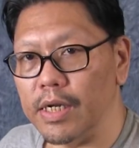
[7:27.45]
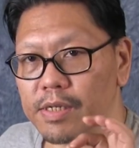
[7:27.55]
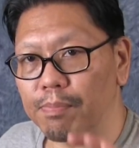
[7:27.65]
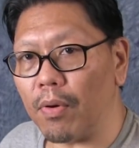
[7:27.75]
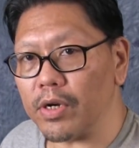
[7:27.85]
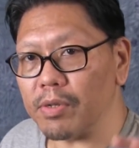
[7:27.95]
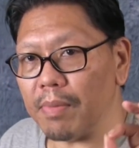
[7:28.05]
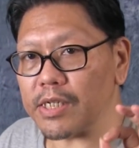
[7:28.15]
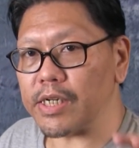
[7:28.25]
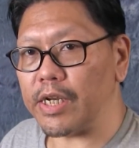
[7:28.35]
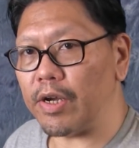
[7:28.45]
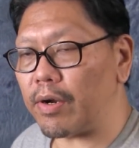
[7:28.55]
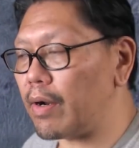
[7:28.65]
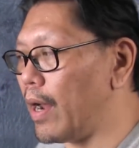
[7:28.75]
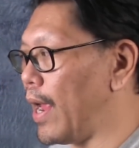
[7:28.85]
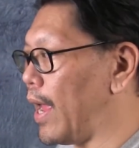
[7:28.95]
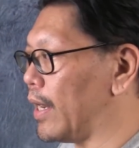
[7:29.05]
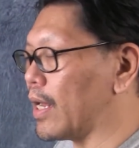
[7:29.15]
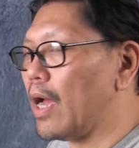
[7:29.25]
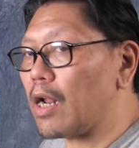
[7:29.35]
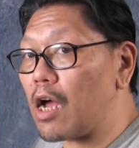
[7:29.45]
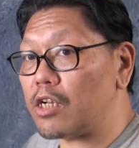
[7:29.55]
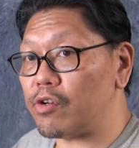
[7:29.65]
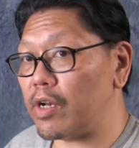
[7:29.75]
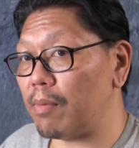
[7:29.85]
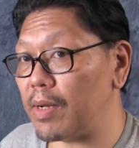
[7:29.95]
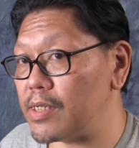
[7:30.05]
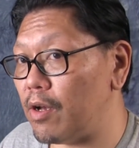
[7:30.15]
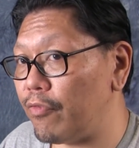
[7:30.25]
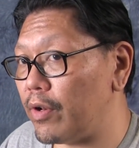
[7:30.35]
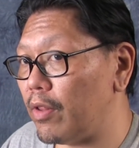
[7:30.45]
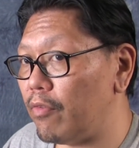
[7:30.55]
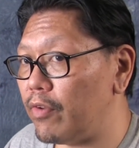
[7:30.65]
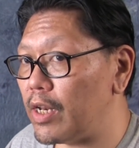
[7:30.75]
It is important to mention here, and kind of contradict myself in other